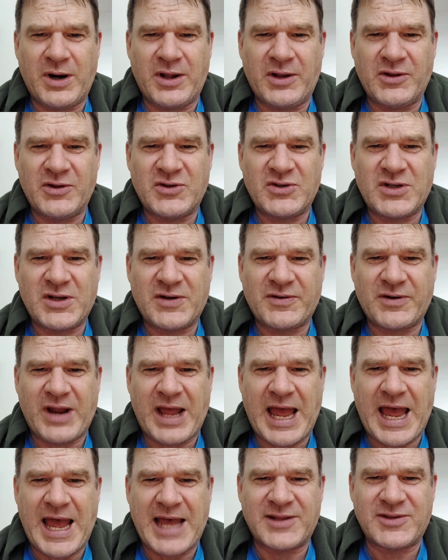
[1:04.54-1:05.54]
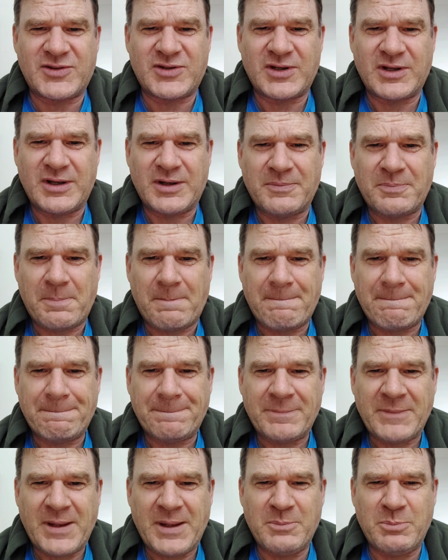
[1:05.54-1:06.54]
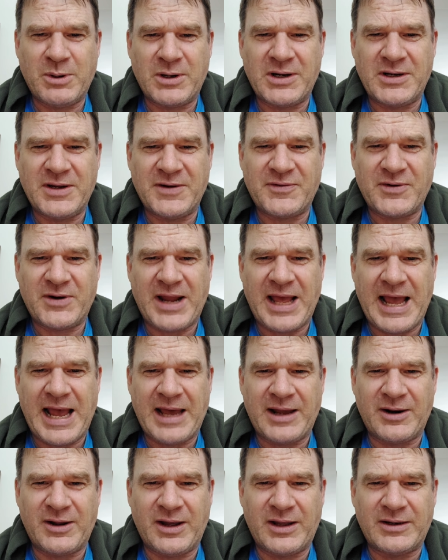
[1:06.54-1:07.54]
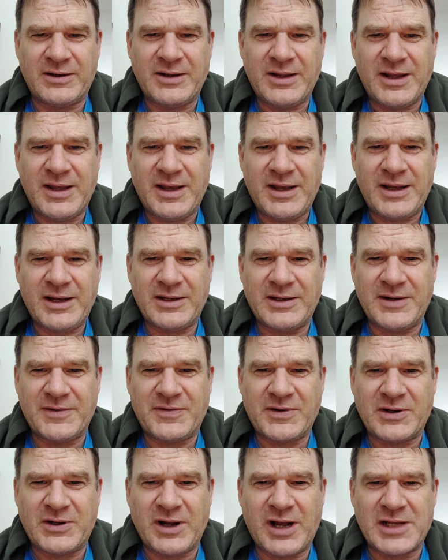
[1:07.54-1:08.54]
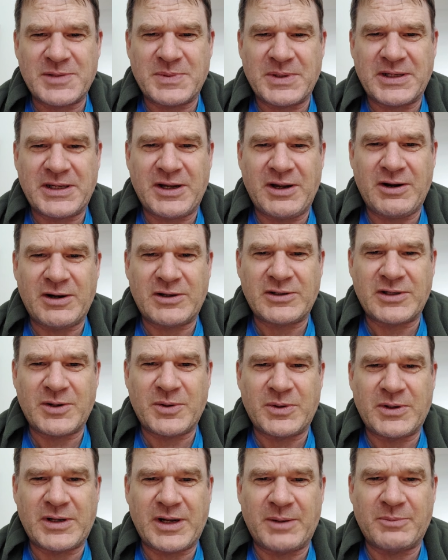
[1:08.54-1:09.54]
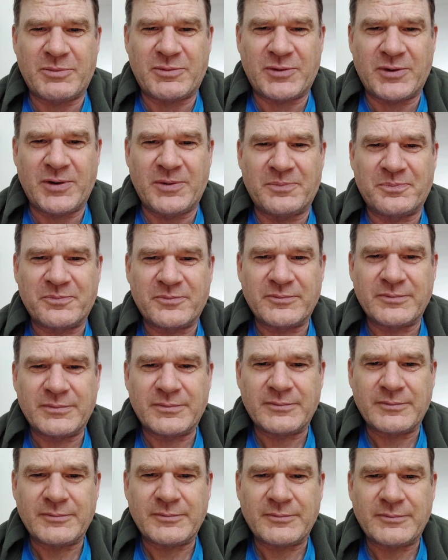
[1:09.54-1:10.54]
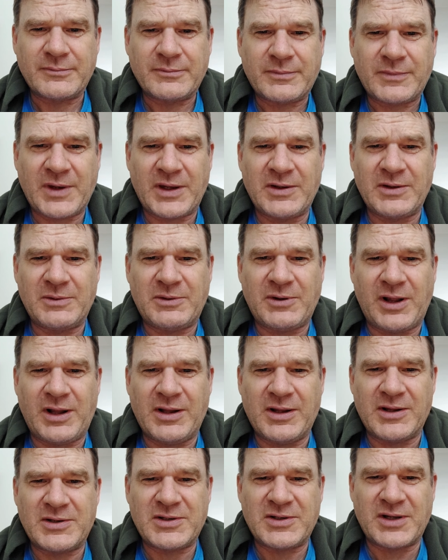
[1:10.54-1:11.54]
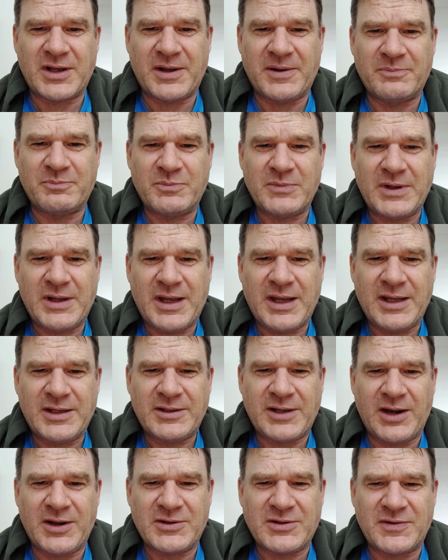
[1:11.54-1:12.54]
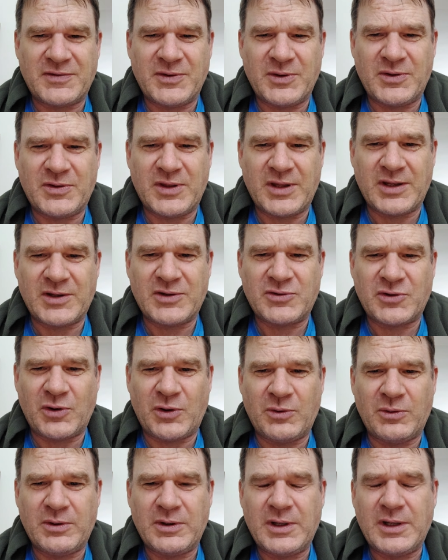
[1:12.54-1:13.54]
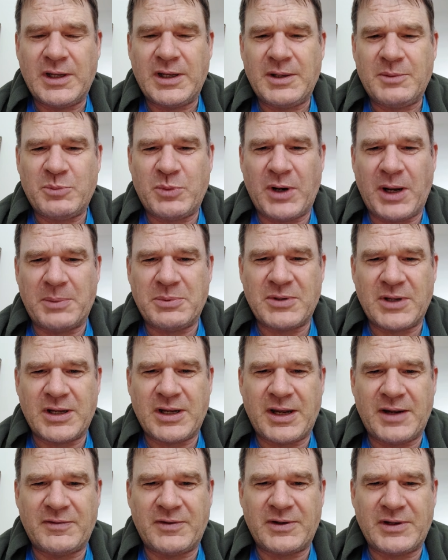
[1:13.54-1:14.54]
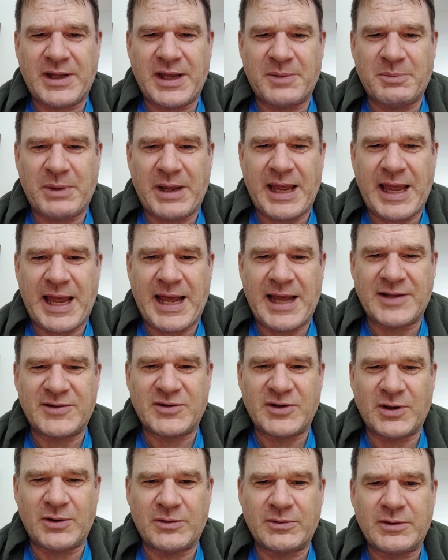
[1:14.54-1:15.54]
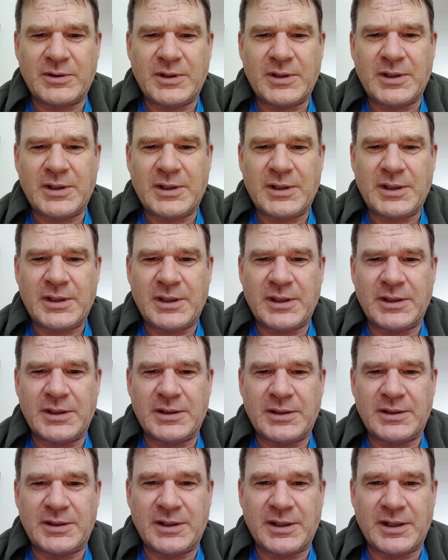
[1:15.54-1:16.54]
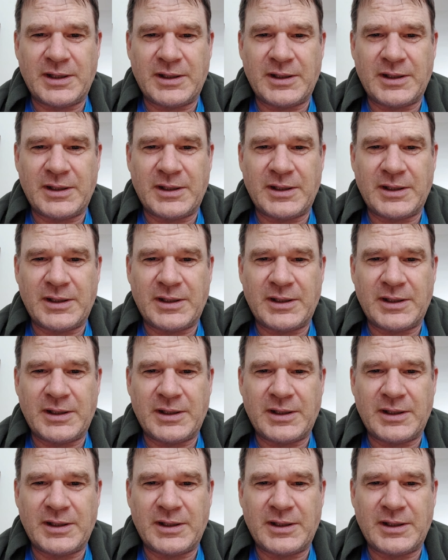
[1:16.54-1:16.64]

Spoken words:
all these different hats, put a different hat on, a different cosmic character would come through and tell us a few things. So perhaps I'm gonna have to get my hats out and